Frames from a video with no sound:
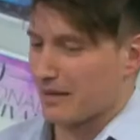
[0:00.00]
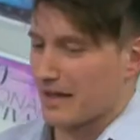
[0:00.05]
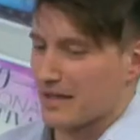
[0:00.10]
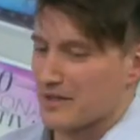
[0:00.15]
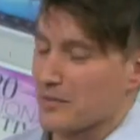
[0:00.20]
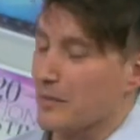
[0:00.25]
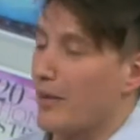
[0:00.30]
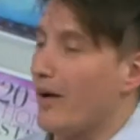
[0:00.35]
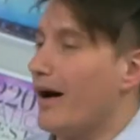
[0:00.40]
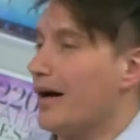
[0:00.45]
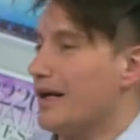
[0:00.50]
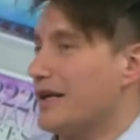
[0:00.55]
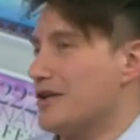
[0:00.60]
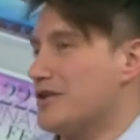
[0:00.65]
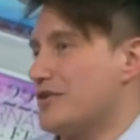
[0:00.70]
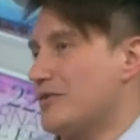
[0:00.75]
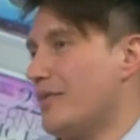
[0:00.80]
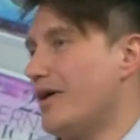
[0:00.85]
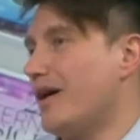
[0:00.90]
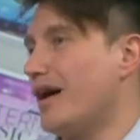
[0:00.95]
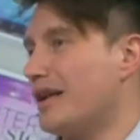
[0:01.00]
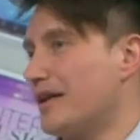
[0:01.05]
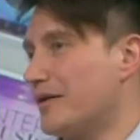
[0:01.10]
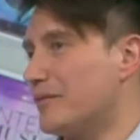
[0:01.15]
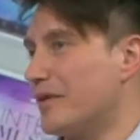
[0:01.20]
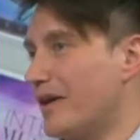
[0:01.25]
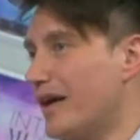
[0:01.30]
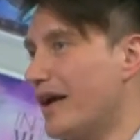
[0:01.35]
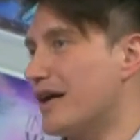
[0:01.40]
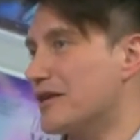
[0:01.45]
spotted Jamala
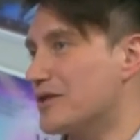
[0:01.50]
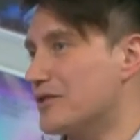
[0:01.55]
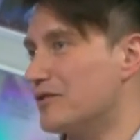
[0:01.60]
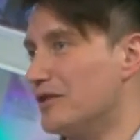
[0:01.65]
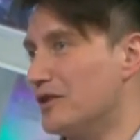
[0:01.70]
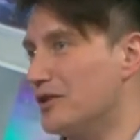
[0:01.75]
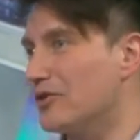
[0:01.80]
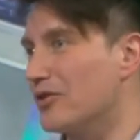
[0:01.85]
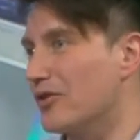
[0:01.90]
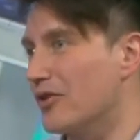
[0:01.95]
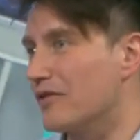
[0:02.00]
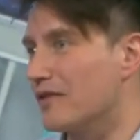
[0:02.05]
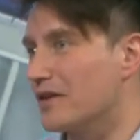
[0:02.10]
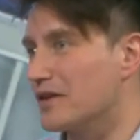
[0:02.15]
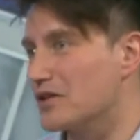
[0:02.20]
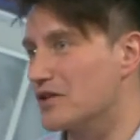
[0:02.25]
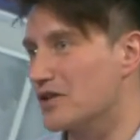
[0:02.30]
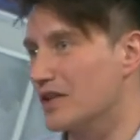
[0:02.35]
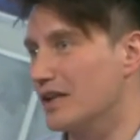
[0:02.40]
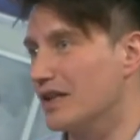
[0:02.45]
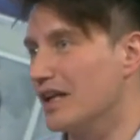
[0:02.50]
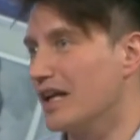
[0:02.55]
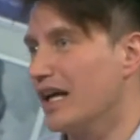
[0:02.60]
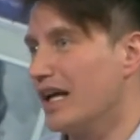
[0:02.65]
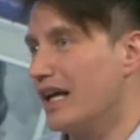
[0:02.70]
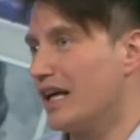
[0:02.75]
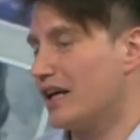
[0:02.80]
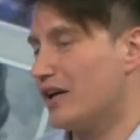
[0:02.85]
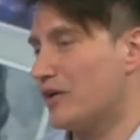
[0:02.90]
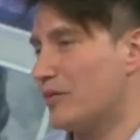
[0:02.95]
because of the Eurovision.
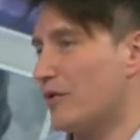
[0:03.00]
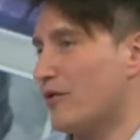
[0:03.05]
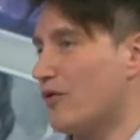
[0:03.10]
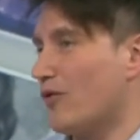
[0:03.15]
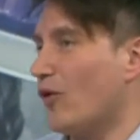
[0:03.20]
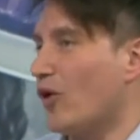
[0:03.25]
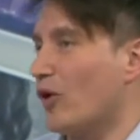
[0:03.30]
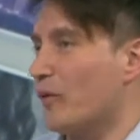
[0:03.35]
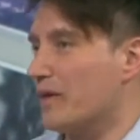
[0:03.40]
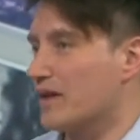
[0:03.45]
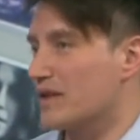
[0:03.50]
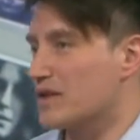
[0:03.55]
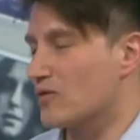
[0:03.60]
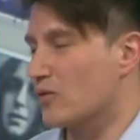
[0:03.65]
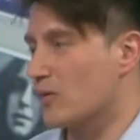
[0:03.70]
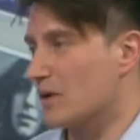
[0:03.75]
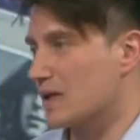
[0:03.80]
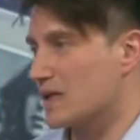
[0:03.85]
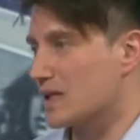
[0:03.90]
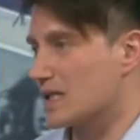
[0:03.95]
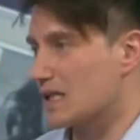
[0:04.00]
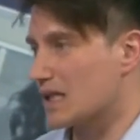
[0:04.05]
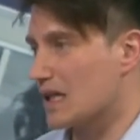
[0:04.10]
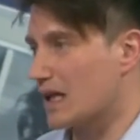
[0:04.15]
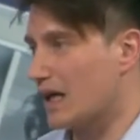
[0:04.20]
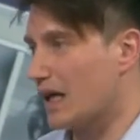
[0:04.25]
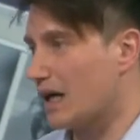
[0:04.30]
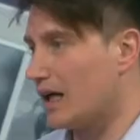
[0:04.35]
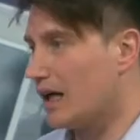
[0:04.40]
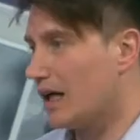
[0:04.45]
Her performance was
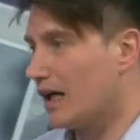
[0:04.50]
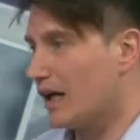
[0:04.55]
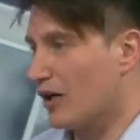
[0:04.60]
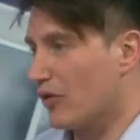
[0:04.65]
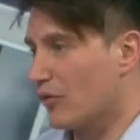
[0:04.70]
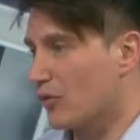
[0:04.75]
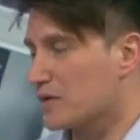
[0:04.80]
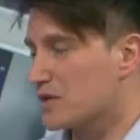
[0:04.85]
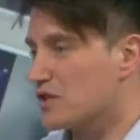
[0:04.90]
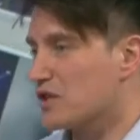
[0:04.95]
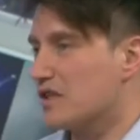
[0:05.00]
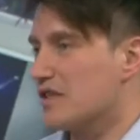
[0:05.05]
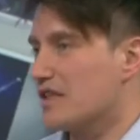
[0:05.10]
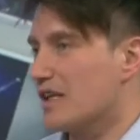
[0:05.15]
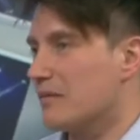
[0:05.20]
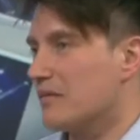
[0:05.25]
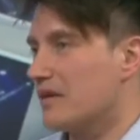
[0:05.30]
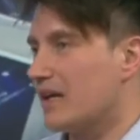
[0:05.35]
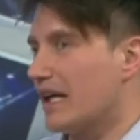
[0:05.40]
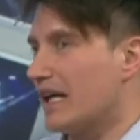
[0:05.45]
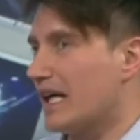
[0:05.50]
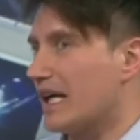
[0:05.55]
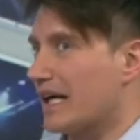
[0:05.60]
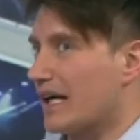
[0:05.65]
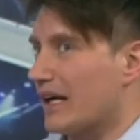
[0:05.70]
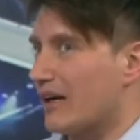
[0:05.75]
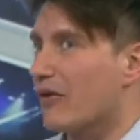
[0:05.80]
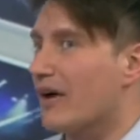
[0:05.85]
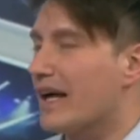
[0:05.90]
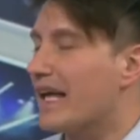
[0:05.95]
just something.
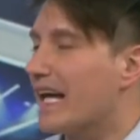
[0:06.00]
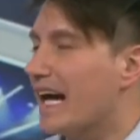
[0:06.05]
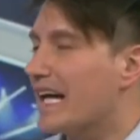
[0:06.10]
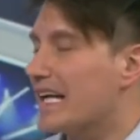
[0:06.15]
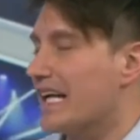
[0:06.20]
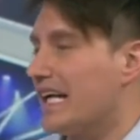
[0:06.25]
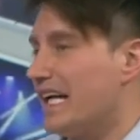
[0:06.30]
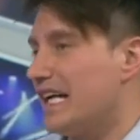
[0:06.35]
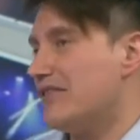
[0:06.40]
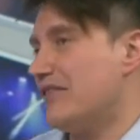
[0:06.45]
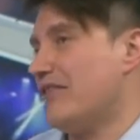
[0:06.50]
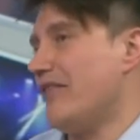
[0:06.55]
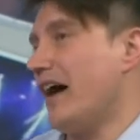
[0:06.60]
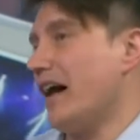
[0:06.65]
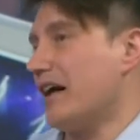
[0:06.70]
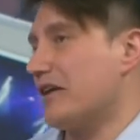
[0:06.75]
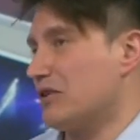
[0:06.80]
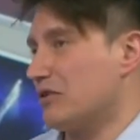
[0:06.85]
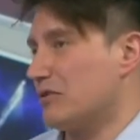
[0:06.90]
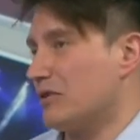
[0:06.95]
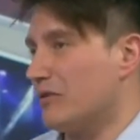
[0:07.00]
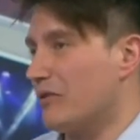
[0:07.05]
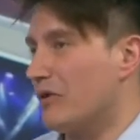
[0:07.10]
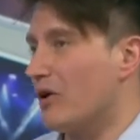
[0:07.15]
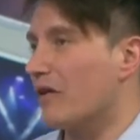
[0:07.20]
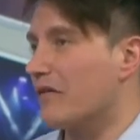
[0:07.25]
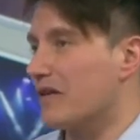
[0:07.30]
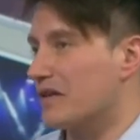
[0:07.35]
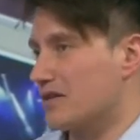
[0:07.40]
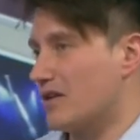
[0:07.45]
It had an it factor that we
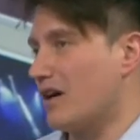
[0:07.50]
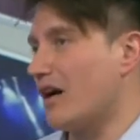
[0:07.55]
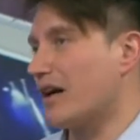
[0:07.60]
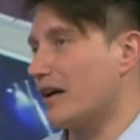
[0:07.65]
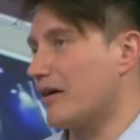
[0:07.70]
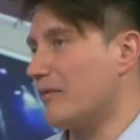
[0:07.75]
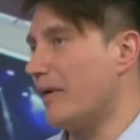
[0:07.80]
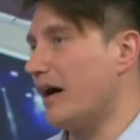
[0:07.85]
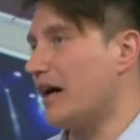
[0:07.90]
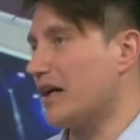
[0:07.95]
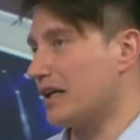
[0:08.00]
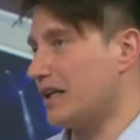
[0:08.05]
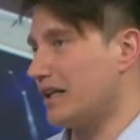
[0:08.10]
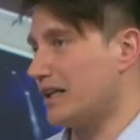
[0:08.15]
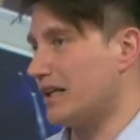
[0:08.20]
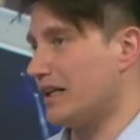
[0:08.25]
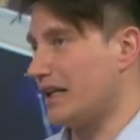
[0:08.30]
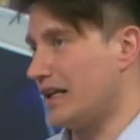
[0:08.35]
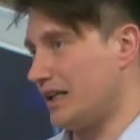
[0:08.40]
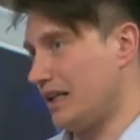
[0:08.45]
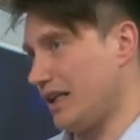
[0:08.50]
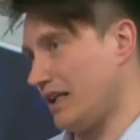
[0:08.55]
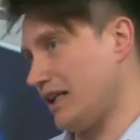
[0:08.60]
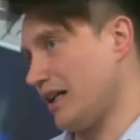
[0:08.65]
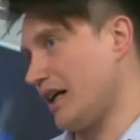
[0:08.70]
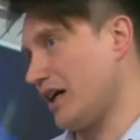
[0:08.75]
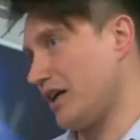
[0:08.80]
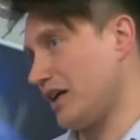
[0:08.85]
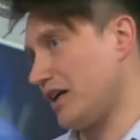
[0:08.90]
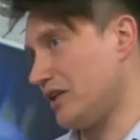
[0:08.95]
always talk about in
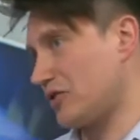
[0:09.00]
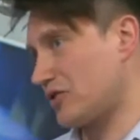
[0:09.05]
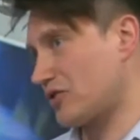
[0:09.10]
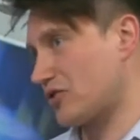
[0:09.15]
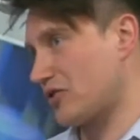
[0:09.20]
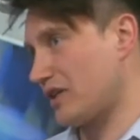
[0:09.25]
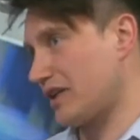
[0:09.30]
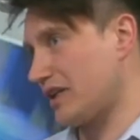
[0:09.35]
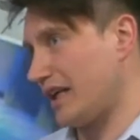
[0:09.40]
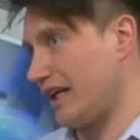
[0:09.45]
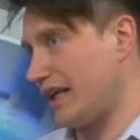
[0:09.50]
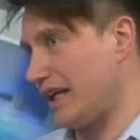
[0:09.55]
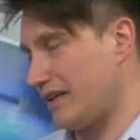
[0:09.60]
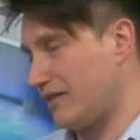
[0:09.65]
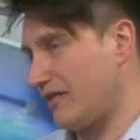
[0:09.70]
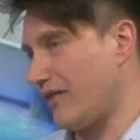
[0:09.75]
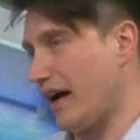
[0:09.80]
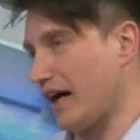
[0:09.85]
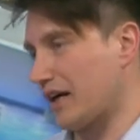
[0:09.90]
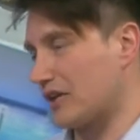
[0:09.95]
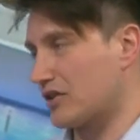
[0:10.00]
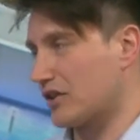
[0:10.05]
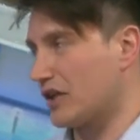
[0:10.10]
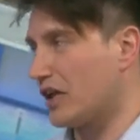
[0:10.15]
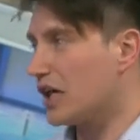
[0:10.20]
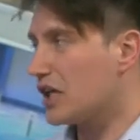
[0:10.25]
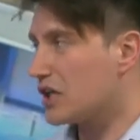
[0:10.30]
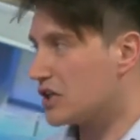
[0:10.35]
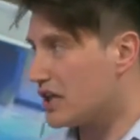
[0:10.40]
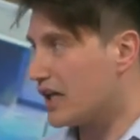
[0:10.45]
our industry, the it factor.
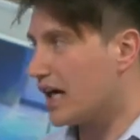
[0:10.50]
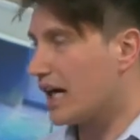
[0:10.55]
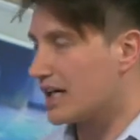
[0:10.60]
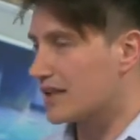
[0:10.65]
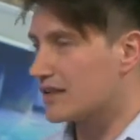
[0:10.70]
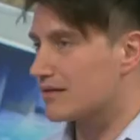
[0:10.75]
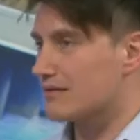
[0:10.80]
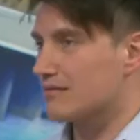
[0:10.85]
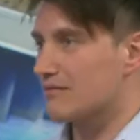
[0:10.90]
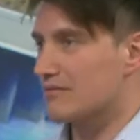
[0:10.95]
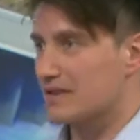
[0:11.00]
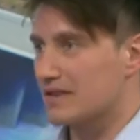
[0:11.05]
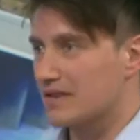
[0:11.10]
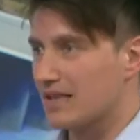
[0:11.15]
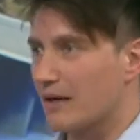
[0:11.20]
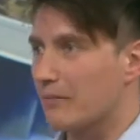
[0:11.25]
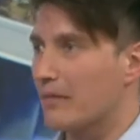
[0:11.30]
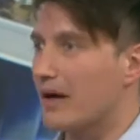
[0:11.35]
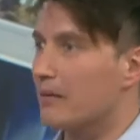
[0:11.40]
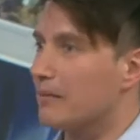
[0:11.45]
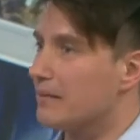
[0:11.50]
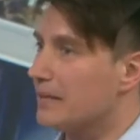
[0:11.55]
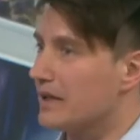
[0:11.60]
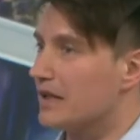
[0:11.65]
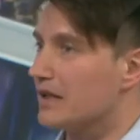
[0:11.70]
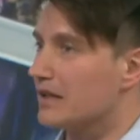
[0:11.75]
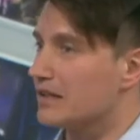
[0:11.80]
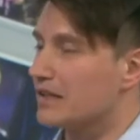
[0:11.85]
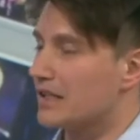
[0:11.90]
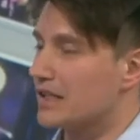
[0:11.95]
She had some
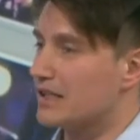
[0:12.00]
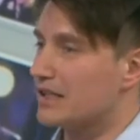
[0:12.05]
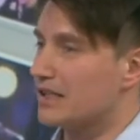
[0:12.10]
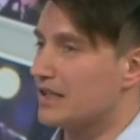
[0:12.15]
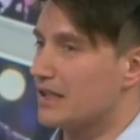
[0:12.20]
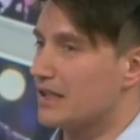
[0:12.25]
appeal that